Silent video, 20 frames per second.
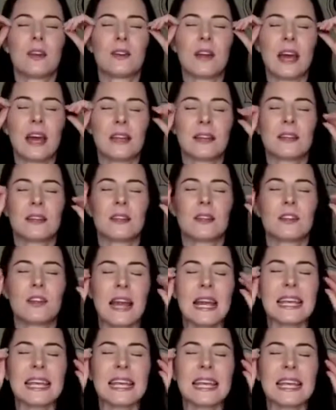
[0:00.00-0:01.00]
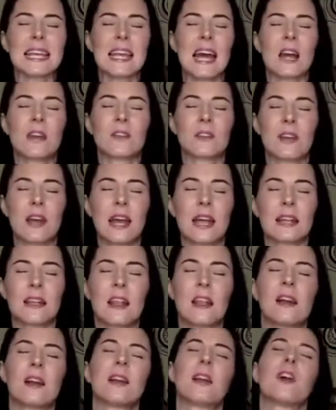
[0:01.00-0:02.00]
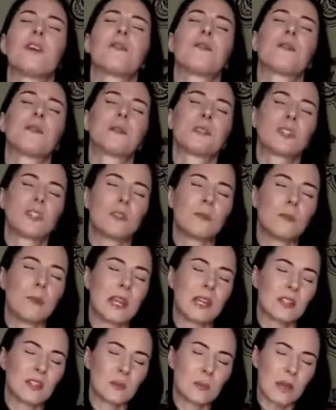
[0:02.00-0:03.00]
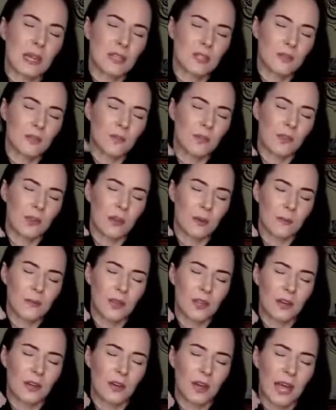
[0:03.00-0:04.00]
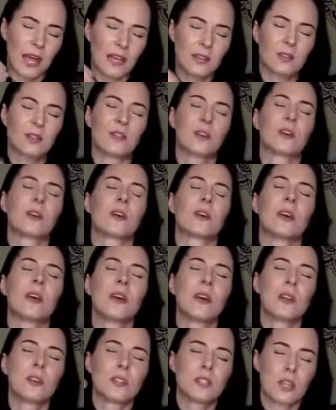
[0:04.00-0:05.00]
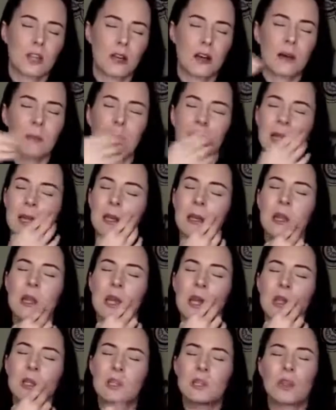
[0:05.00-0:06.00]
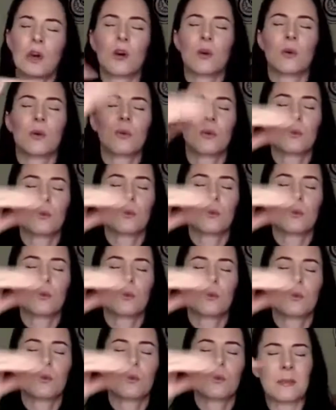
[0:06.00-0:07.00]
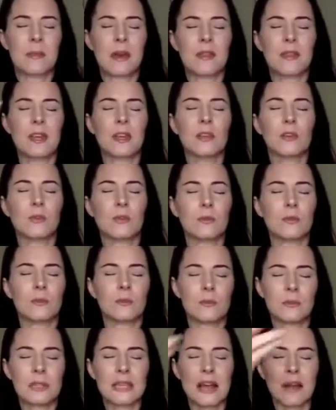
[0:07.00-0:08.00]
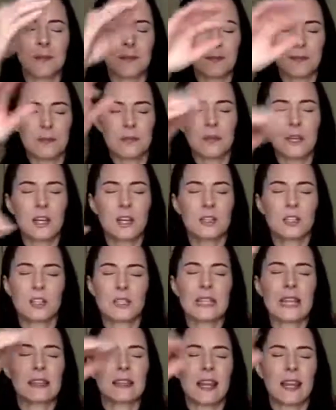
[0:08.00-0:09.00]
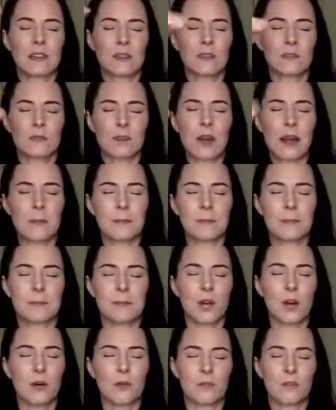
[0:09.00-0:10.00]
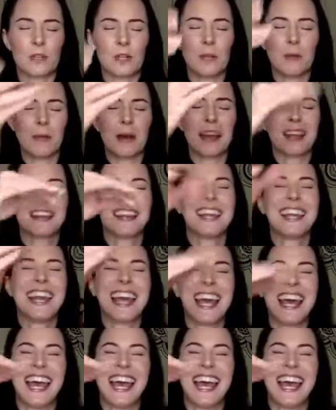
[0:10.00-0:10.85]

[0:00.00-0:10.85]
They're not getting it out of their head long enough to make space for the answer to come in. So we recommend that you just let that crap go for a little bit.